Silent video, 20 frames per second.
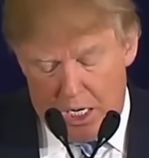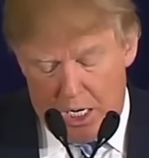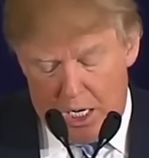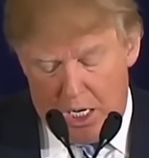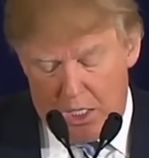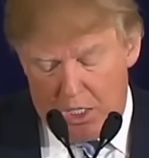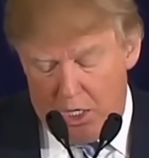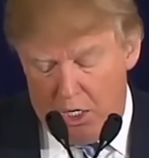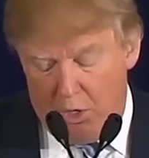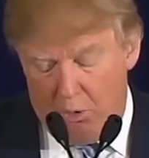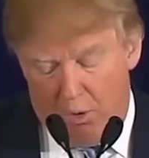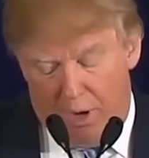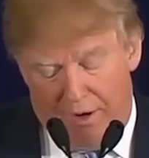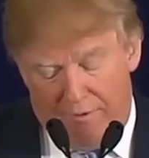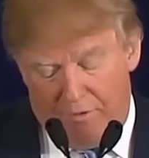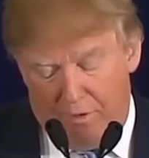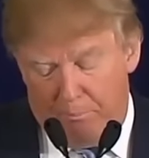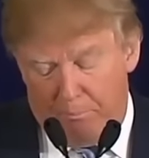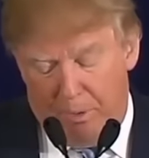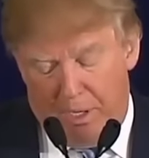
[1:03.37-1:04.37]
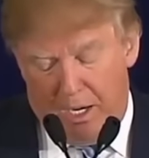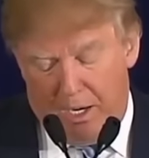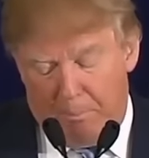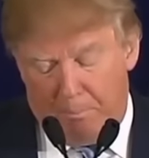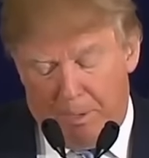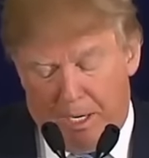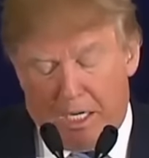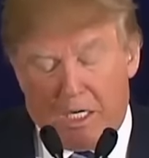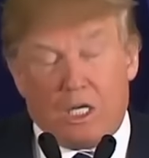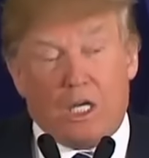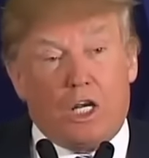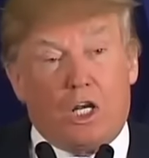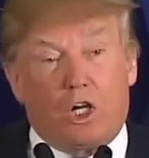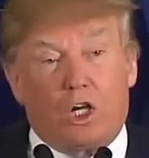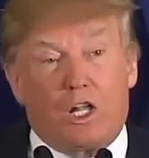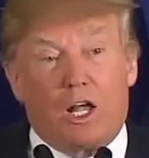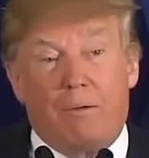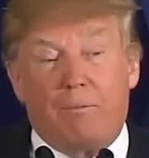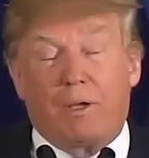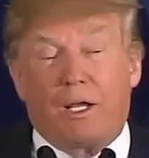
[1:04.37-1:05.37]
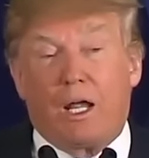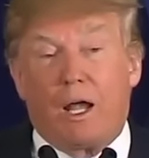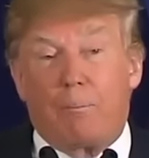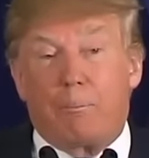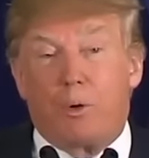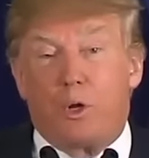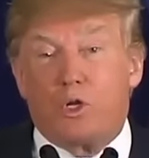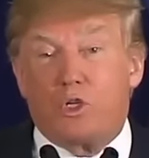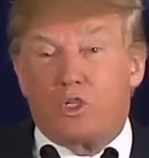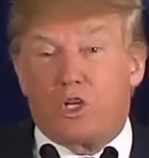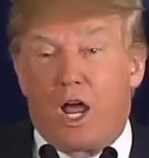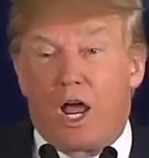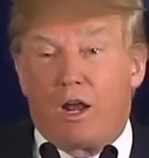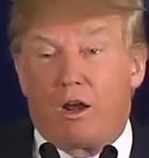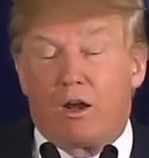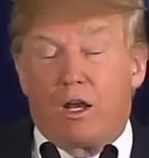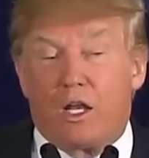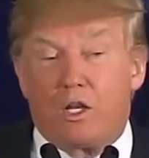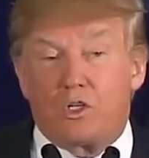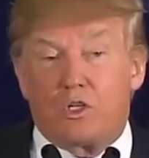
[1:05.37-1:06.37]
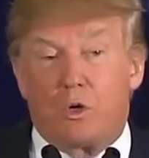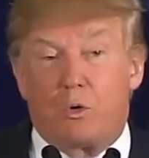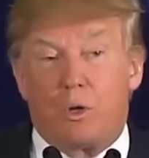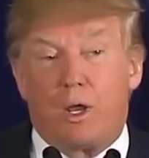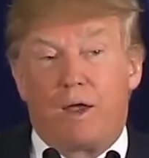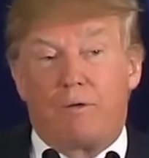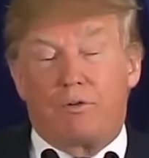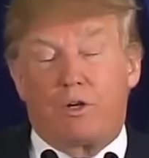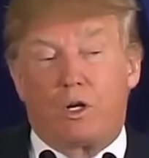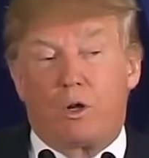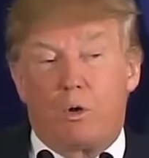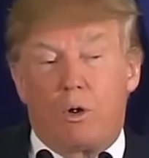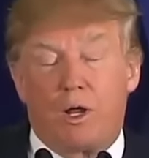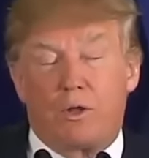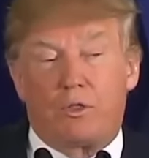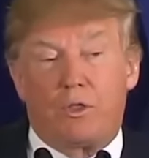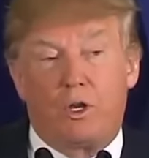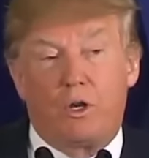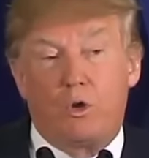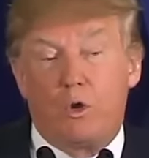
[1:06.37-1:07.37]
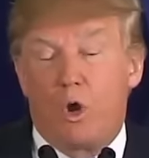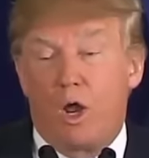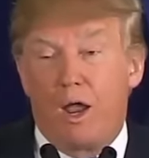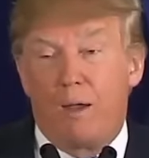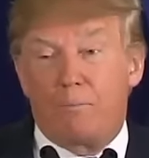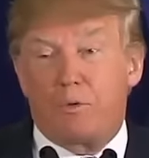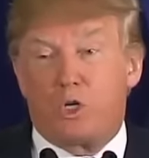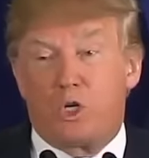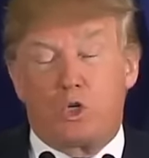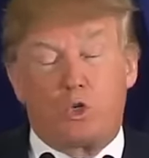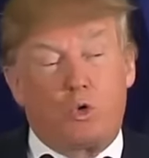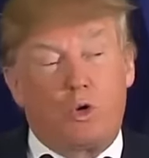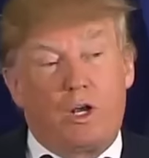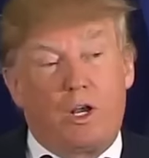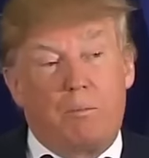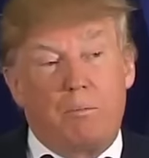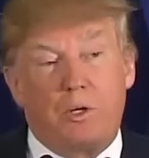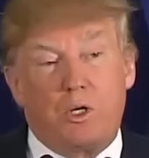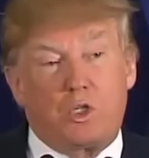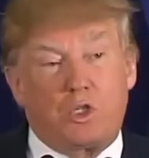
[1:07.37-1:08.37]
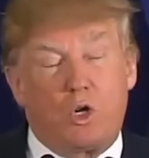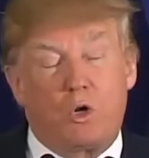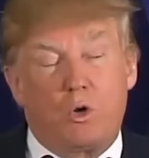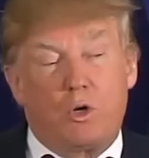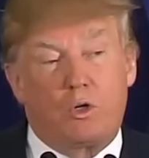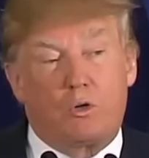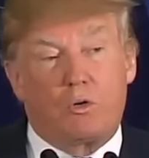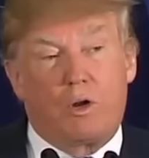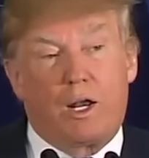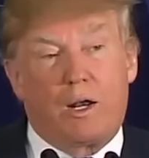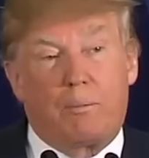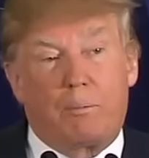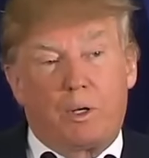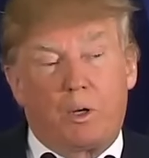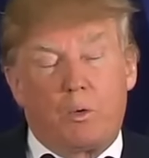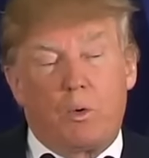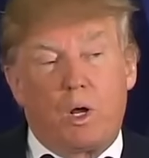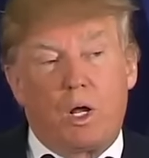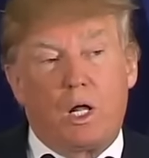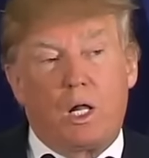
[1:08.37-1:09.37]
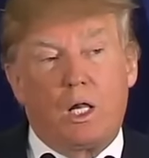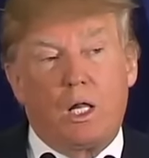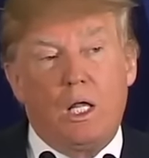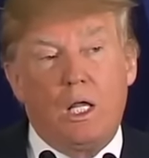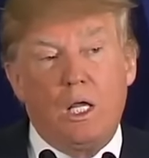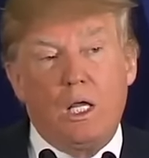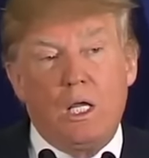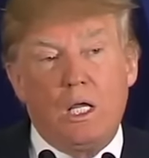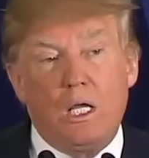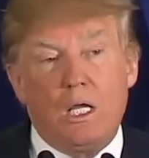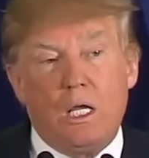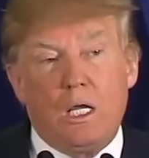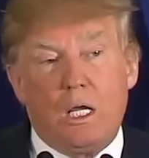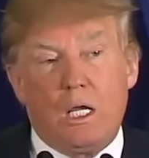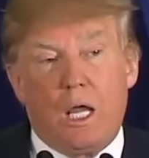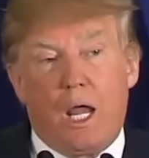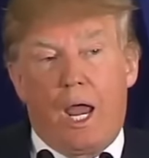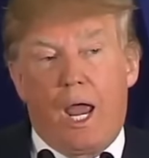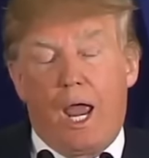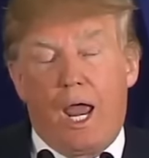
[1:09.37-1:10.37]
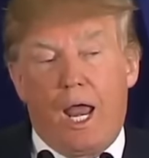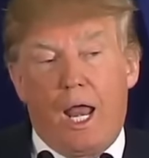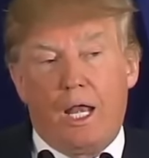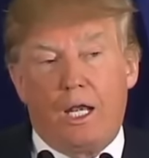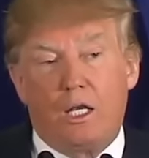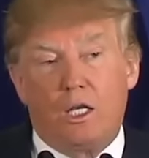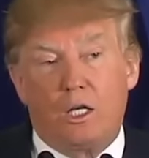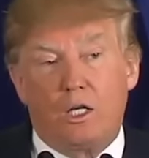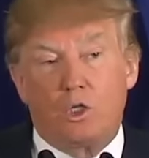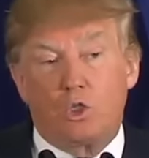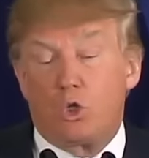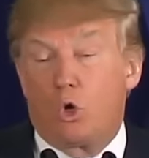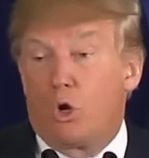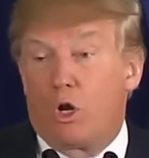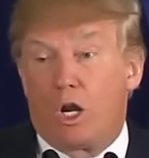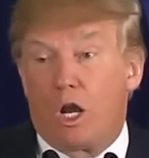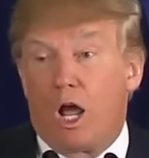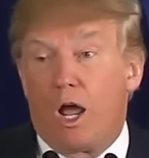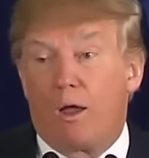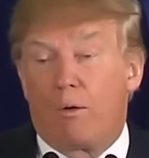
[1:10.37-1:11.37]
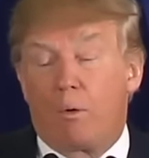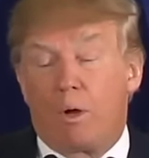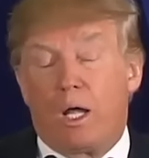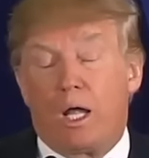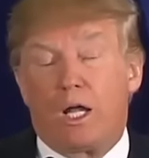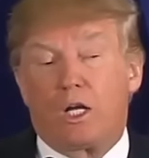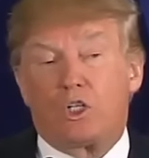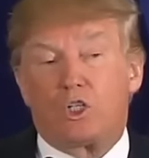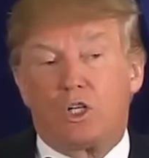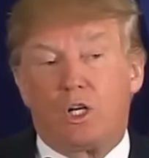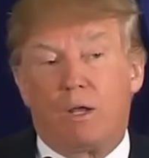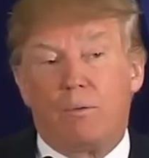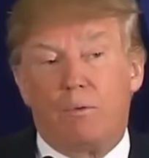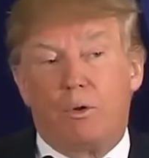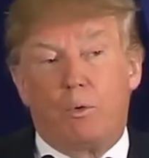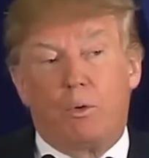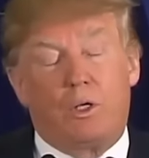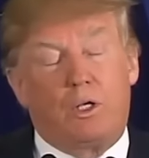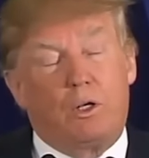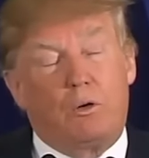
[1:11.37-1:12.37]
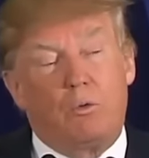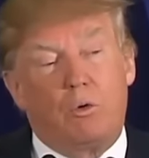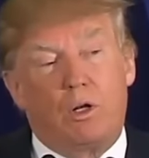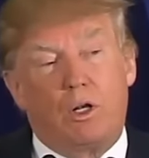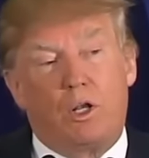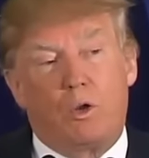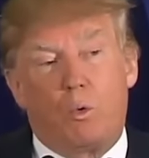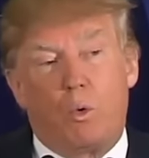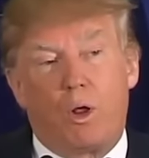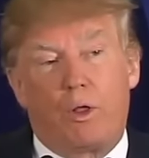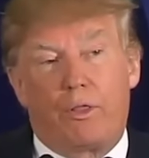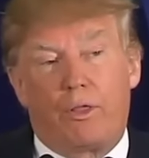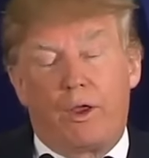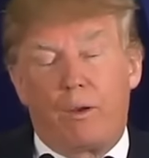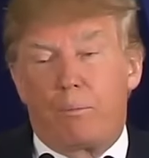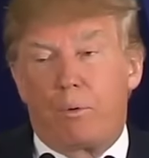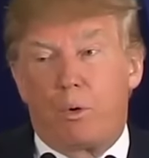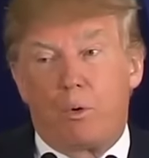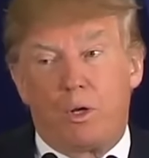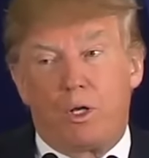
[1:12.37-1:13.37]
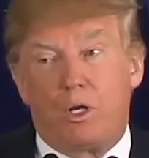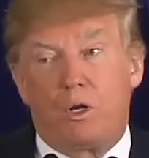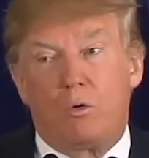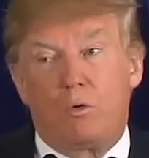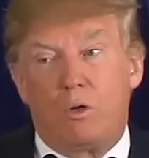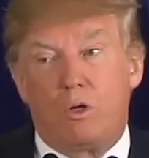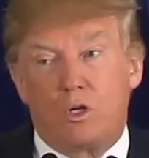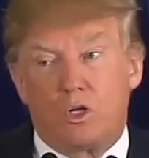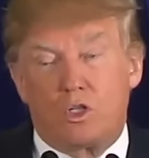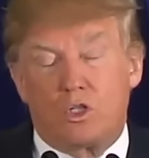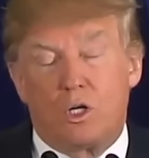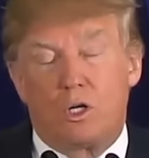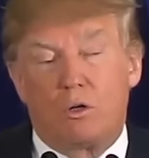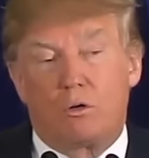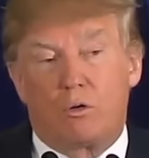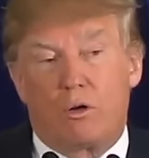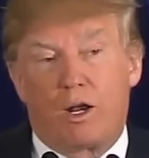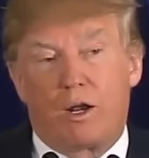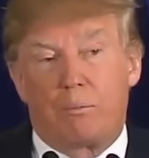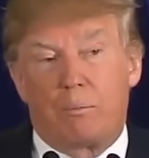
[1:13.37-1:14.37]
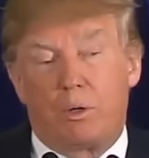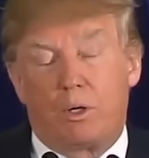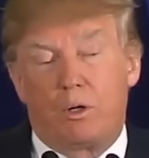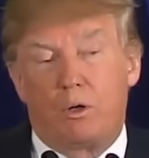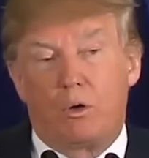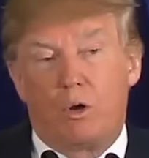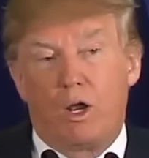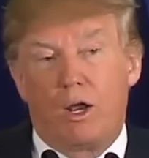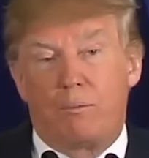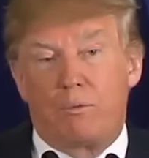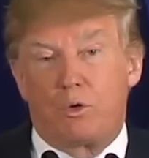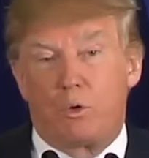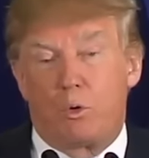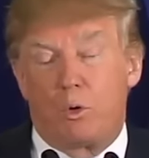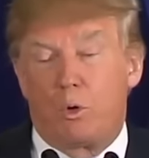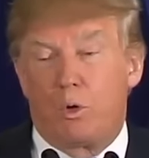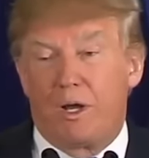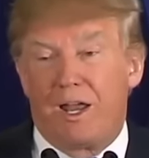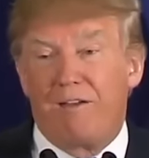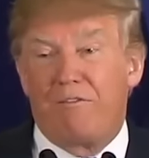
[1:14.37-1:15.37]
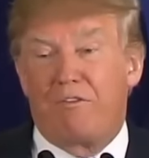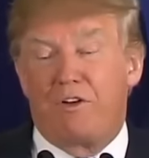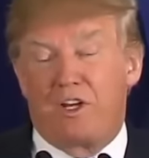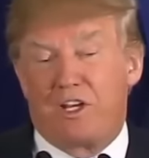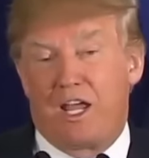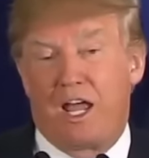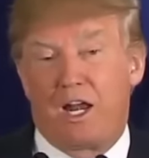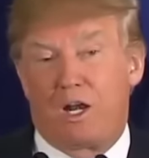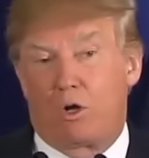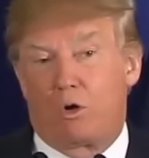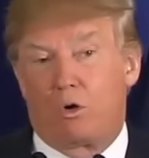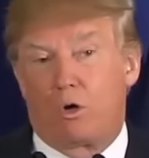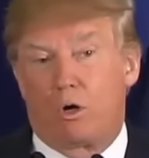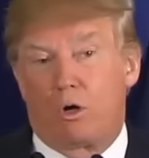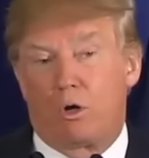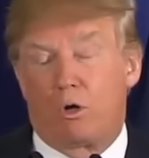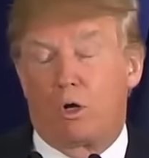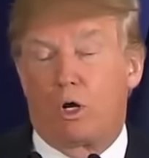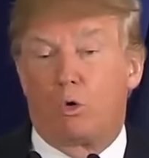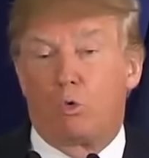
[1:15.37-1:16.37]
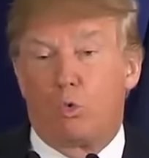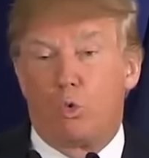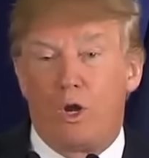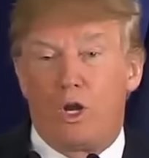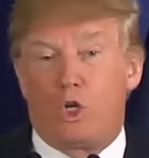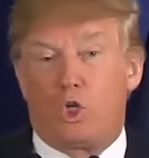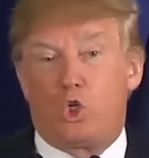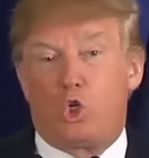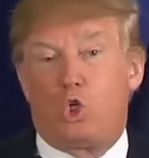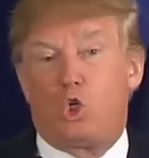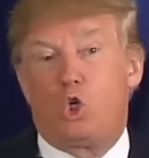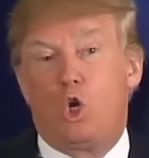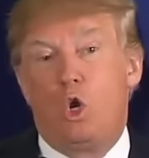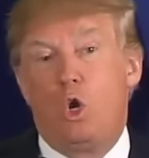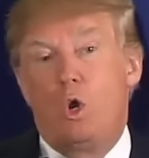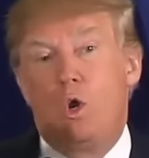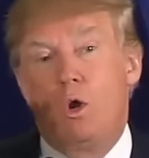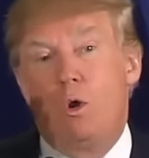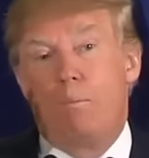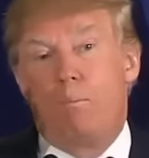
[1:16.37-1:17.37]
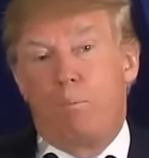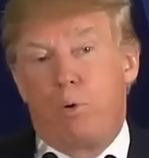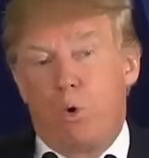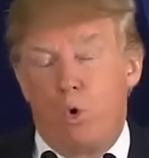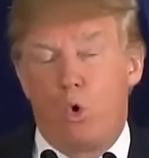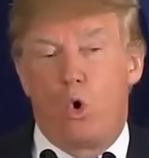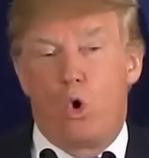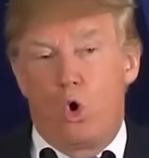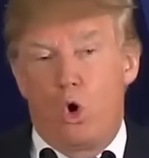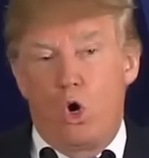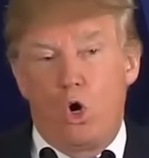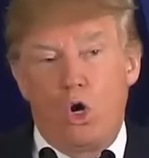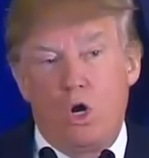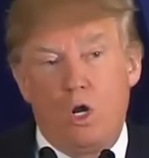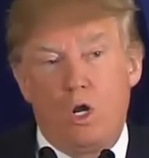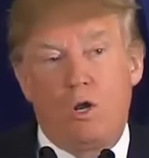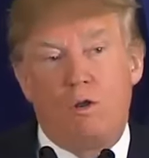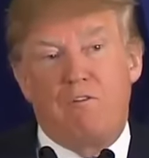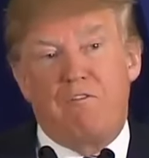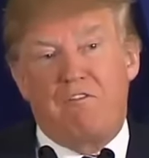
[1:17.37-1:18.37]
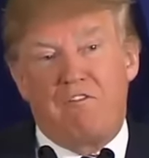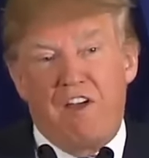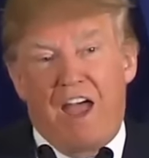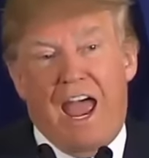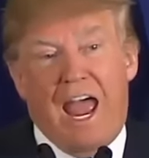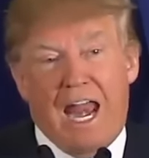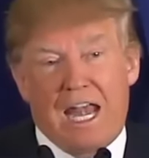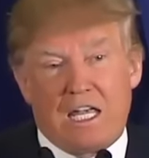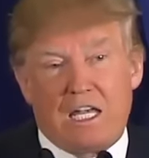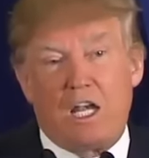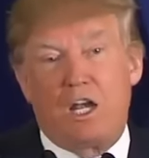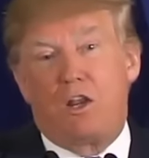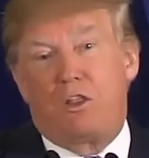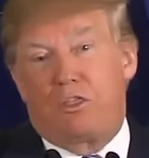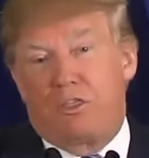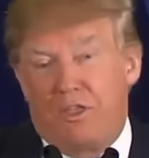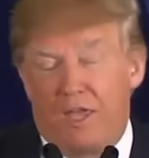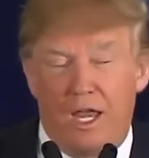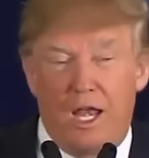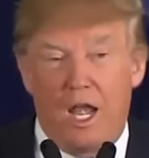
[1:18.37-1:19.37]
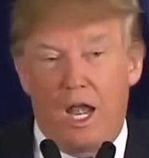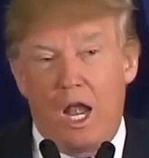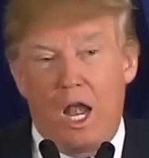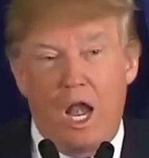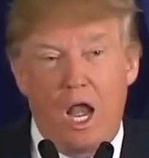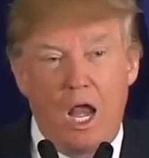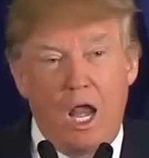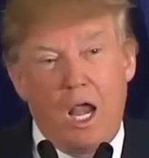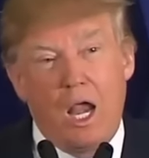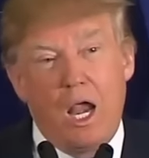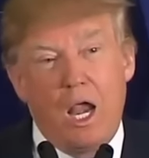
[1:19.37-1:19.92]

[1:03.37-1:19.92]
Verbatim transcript: And you know, we have a big, big deal coming up on Saturday, so we have to go out there. New Hampshire treated me so incredibly well. And uh, so did Iowa, actually. I mean, we did really well there, but we did just incredible in New Hampshire. We won every category uh, rich, poor, fat, thin.